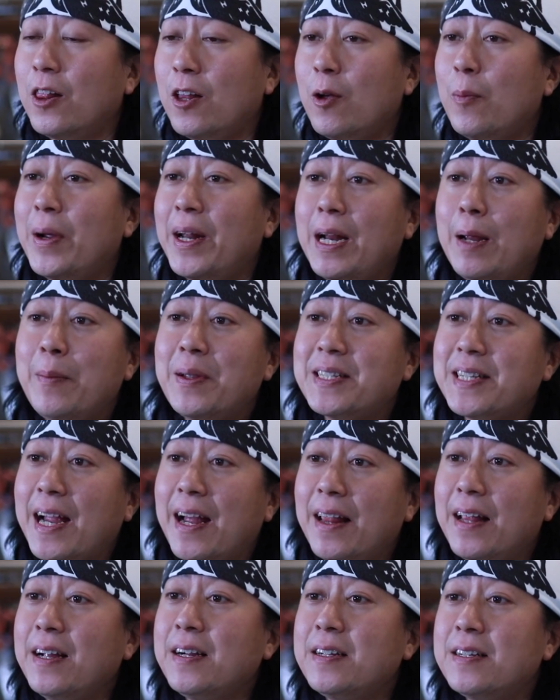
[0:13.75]
Hello, my name is
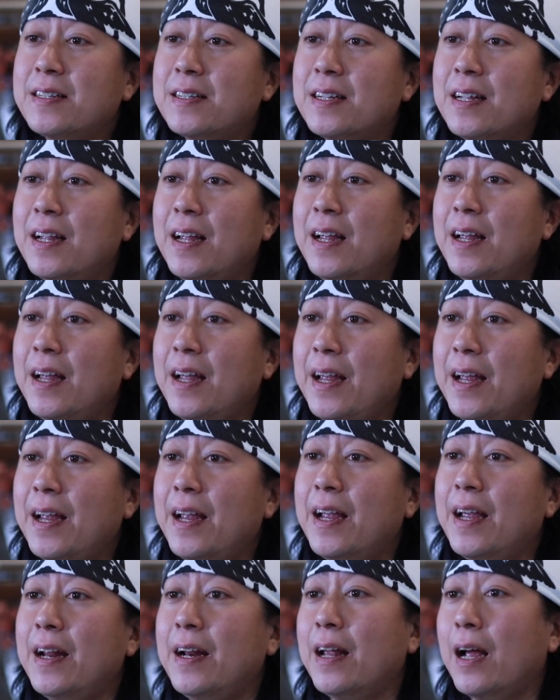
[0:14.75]
Alex,
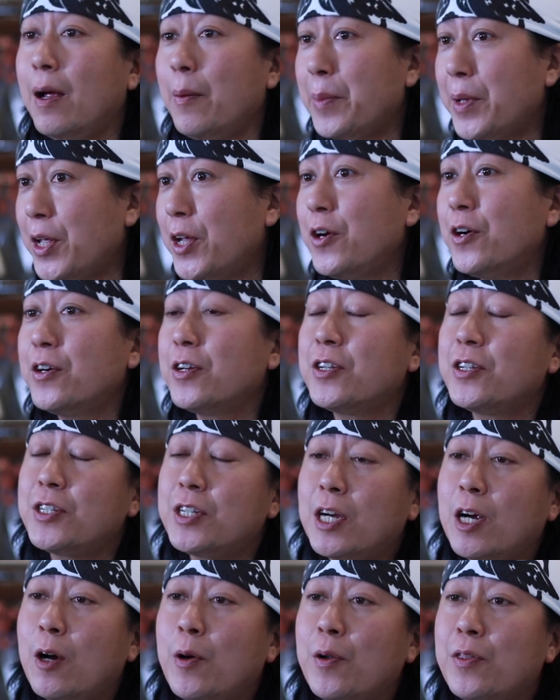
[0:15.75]
and I'm here to
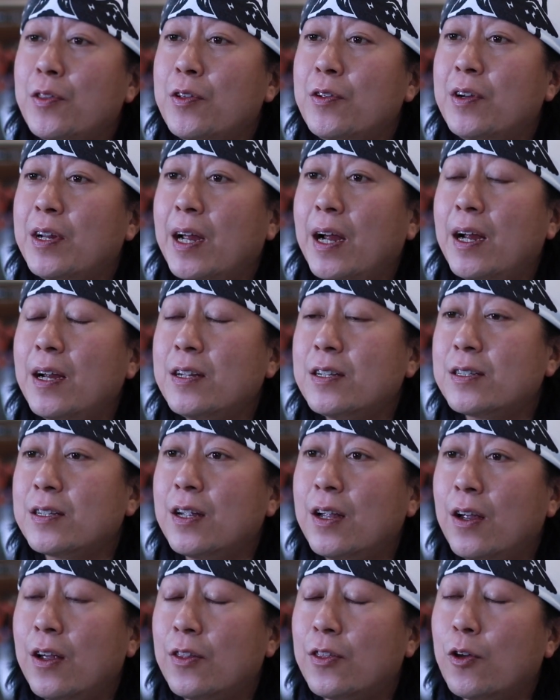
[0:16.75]
share with you guys
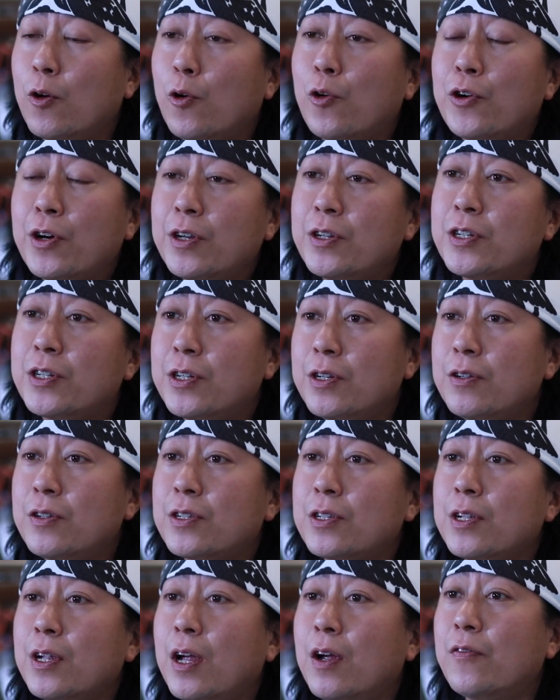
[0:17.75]
the orange
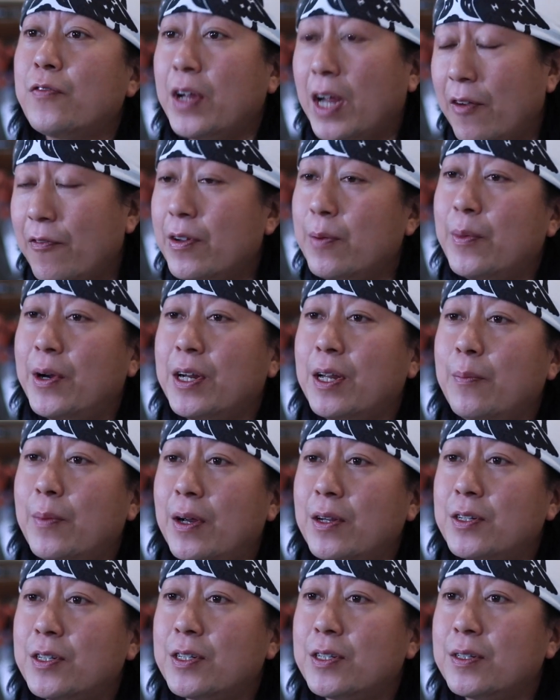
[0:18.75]
juice of Cafe Monkey
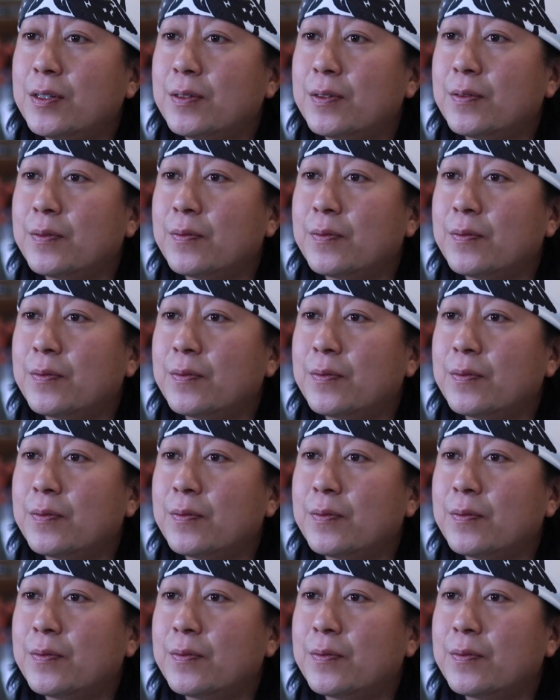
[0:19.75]
Munch.